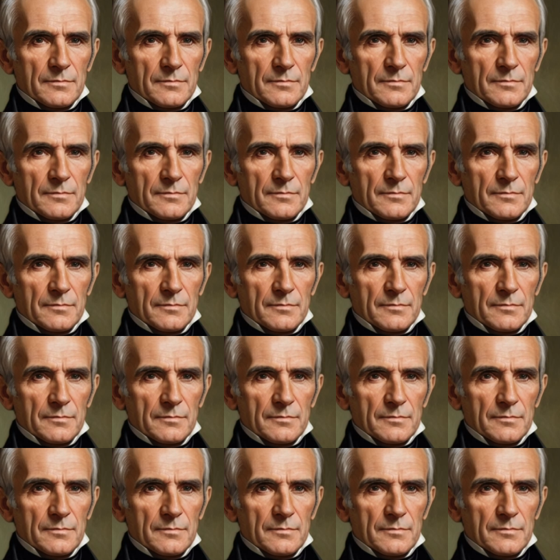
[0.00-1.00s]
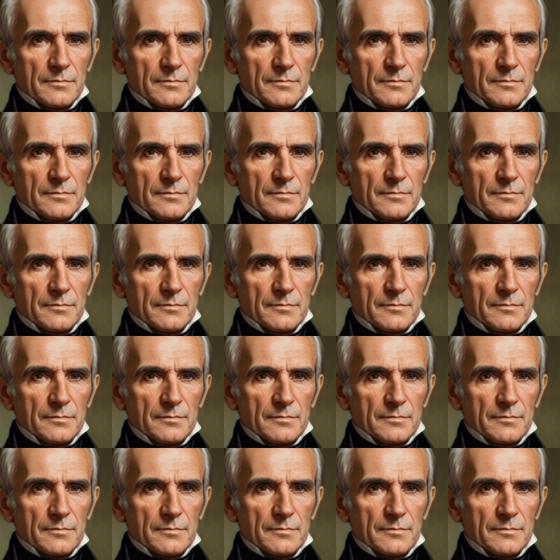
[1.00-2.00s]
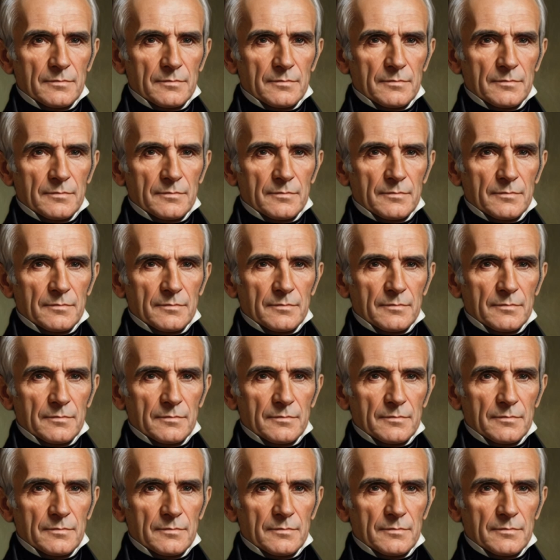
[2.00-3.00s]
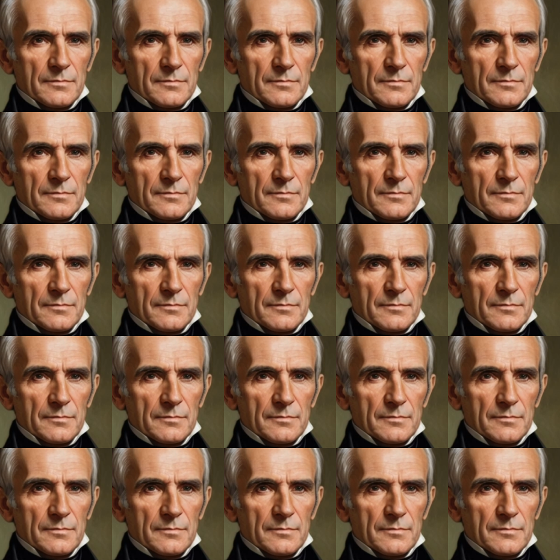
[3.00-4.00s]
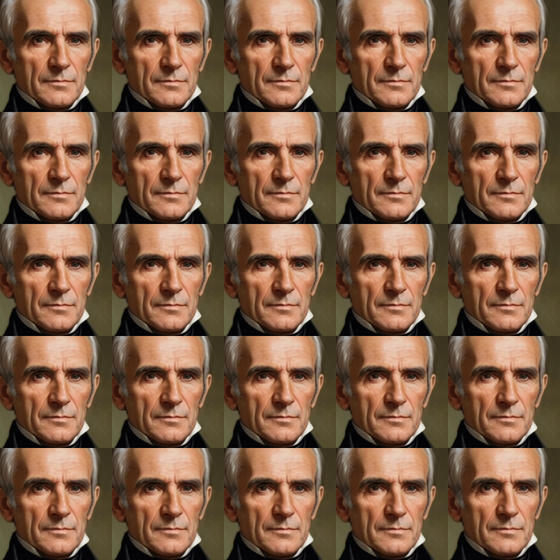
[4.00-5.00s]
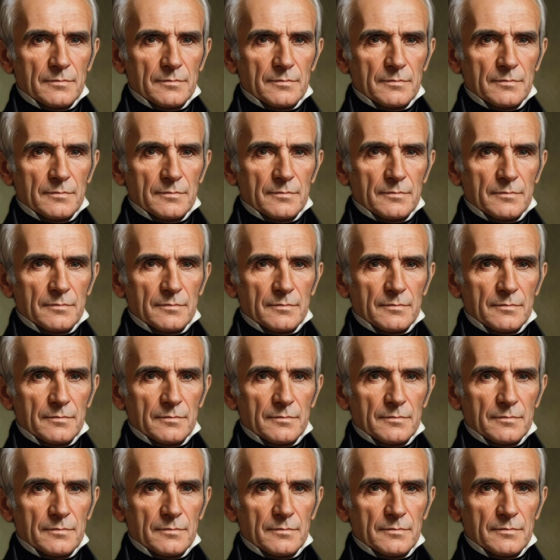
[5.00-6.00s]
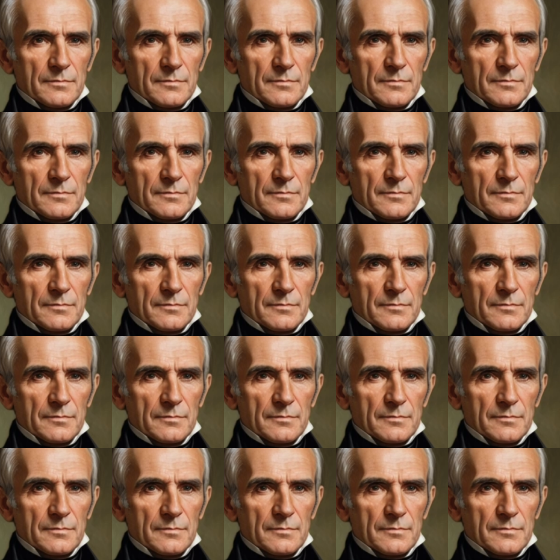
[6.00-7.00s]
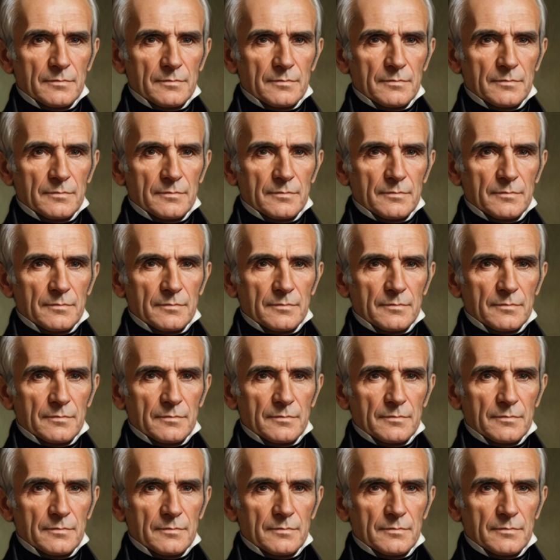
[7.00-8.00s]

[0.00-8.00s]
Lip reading: This is a still picture; no speech is visible.